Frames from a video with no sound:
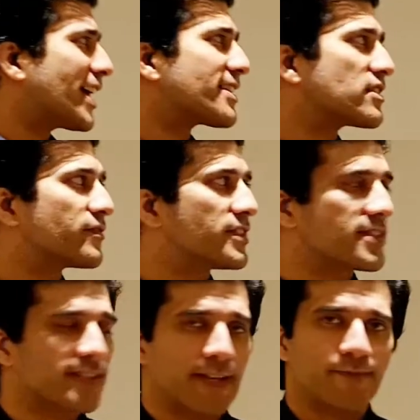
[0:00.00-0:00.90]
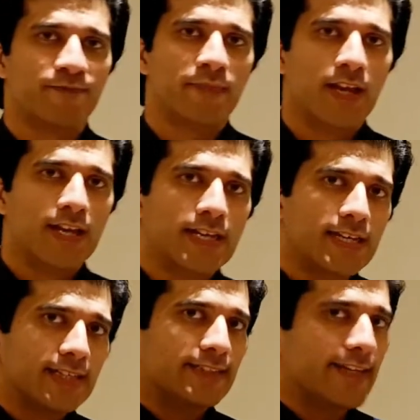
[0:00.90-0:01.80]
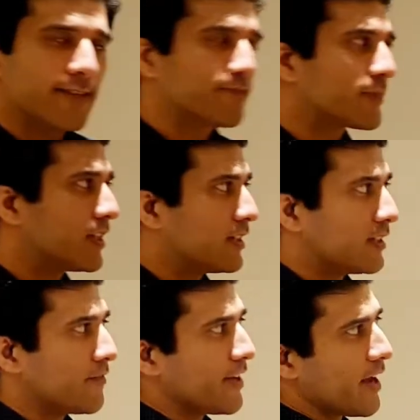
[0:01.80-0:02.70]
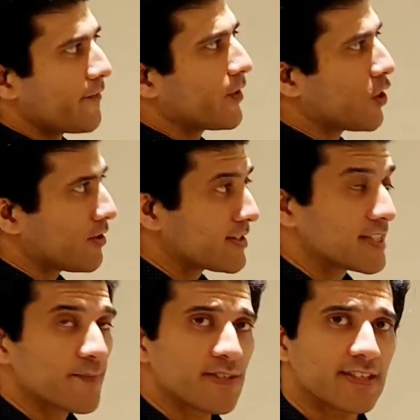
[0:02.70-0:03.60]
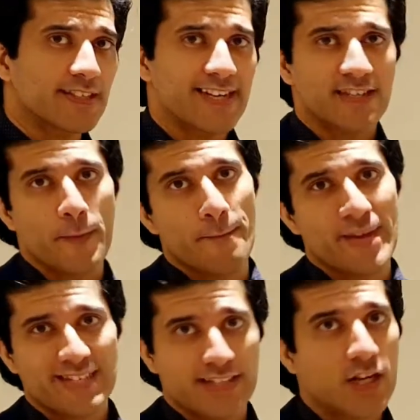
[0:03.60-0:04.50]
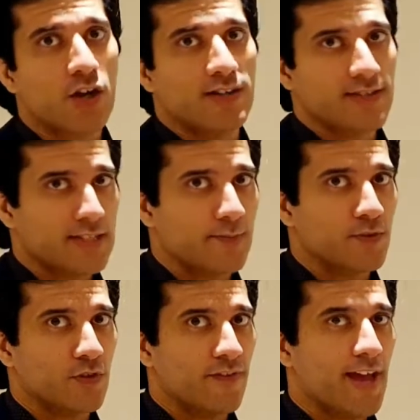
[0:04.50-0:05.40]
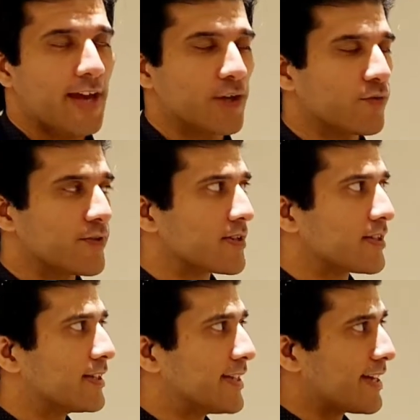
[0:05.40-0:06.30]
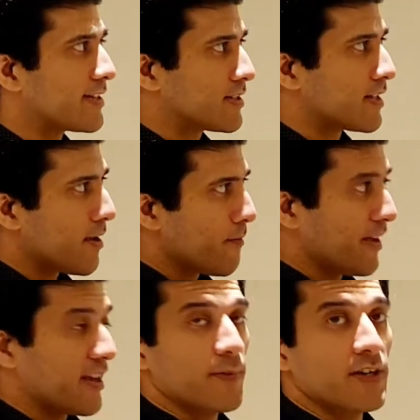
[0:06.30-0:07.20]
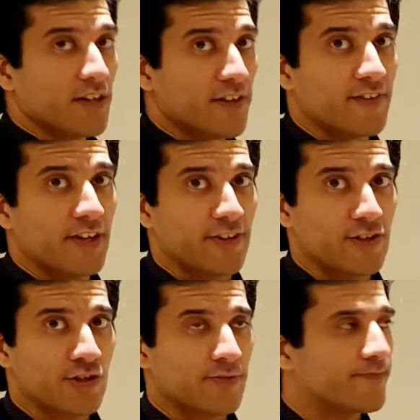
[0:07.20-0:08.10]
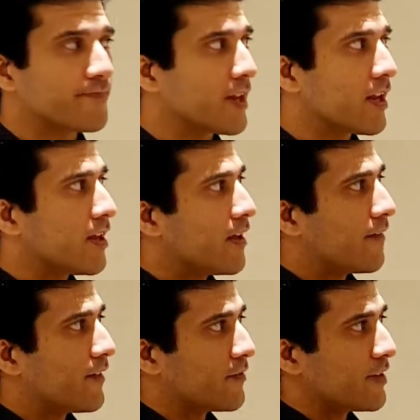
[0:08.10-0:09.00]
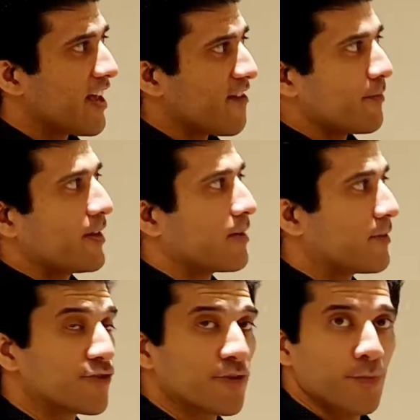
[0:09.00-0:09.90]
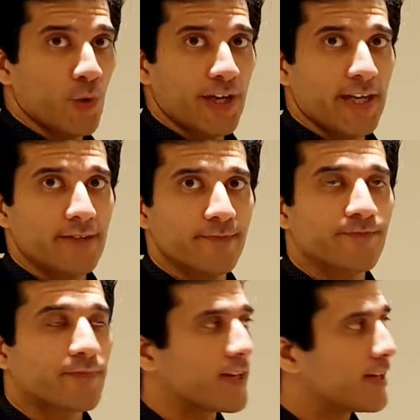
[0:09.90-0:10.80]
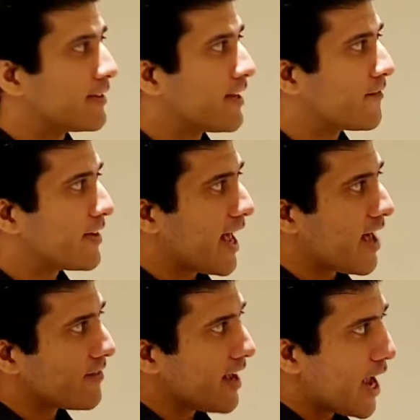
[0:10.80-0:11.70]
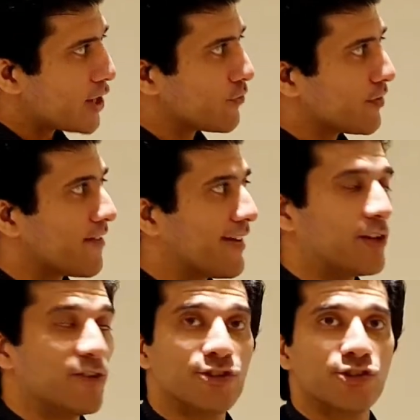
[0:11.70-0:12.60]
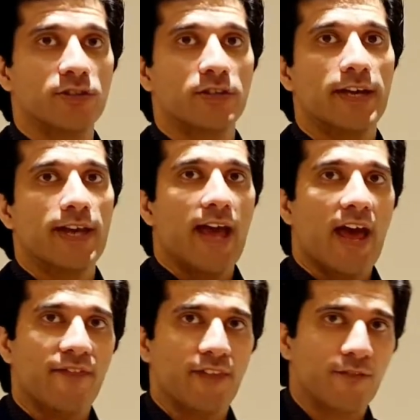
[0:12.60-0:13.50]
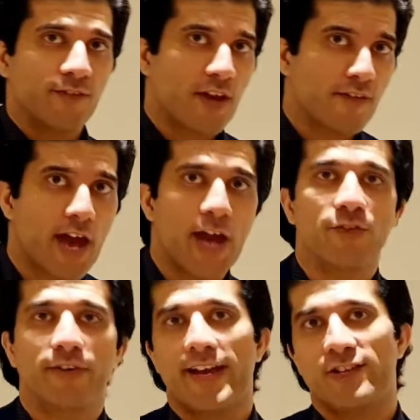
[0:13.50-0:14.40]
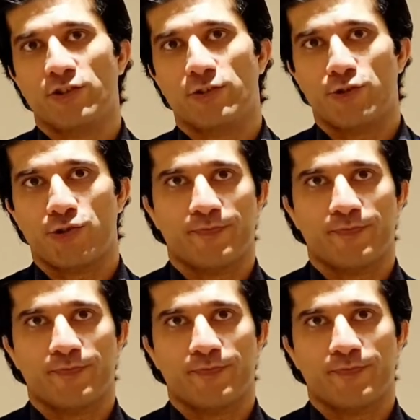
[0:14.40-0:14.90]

is the first thing then uh, we have the concepts that is the basic concept of handovers that is measurement configuration then we have measurement reporting then we have handover evaluation and then we have handover execution